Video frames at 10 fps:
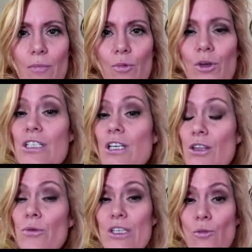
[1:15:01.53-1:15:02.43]
which is
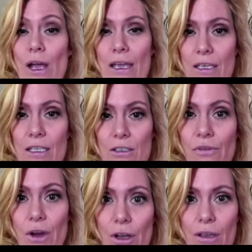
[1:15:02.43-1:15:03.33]
another reason why I think it's a
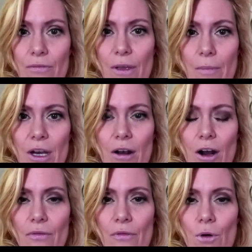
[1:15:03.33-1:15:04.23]
very feminine
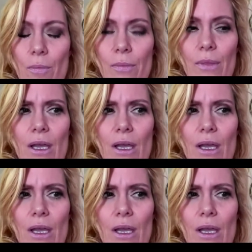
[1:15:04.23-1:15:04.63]
art form.